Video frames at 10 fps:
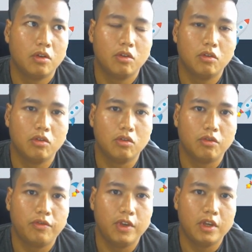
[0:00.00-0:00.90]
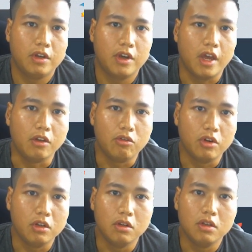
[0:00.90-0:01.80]
you know, fear and greed,
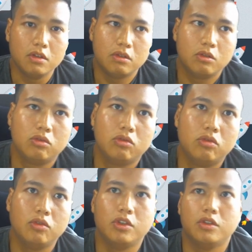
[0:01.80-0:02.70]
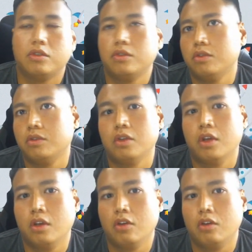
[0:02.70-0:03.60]
these two is
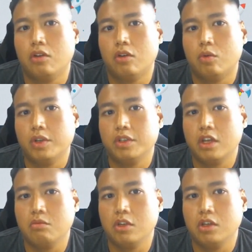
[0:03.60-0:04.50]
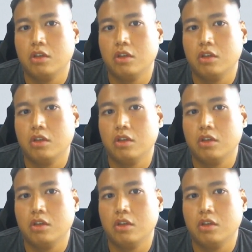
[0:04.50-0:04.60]
your worst enemy.